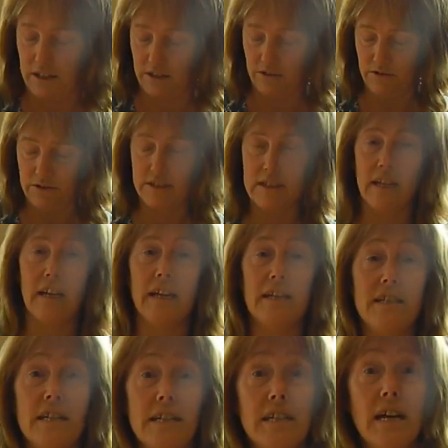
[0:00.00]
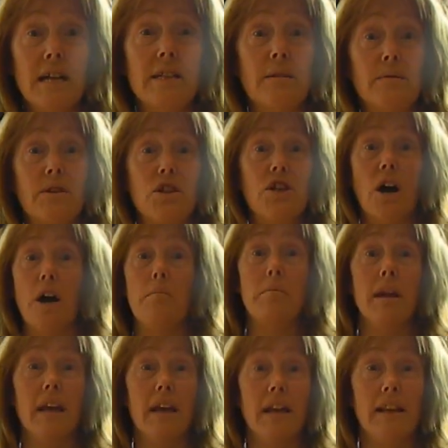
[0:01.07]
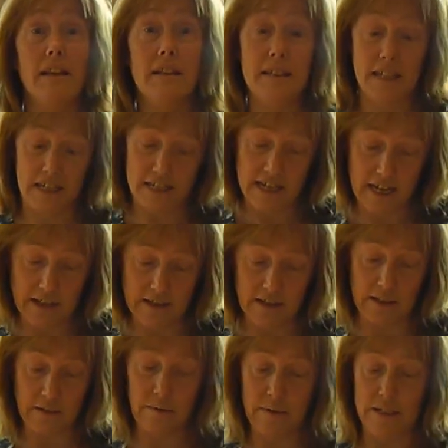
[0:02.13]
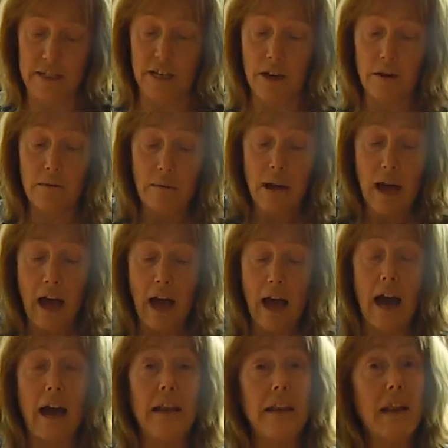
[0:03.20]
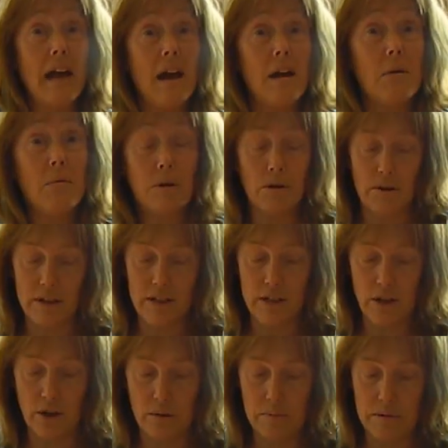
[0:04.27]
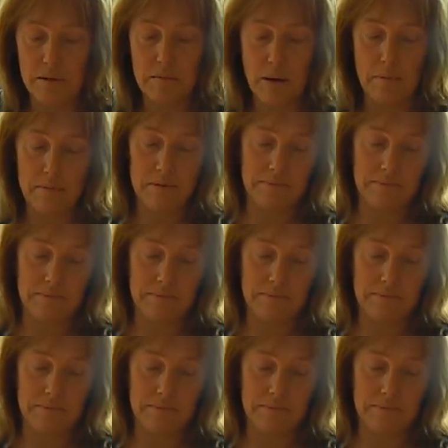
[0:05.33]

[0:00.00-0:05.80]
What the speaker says: you'll see details of the shop in the details on the video. And now we're going to open them up.